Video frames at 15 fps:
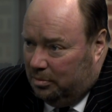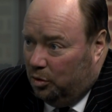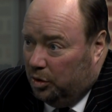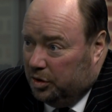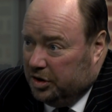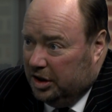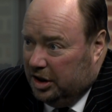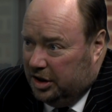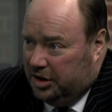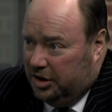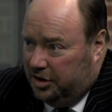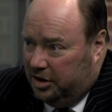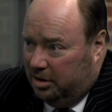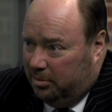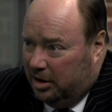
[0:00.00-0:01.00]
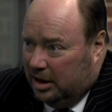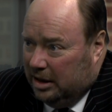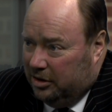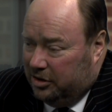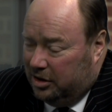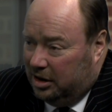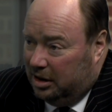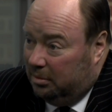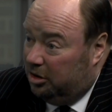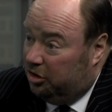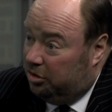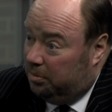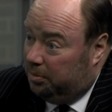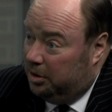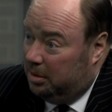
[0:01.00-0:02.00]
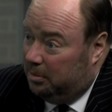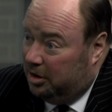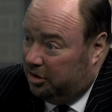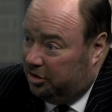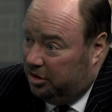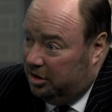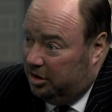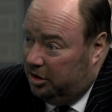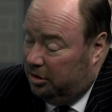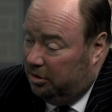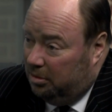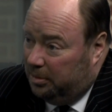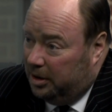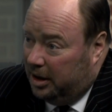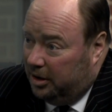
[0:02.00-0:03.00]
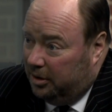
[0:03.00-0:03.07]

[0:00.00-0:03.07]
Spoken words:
more certainty behind something which you pretty much knew about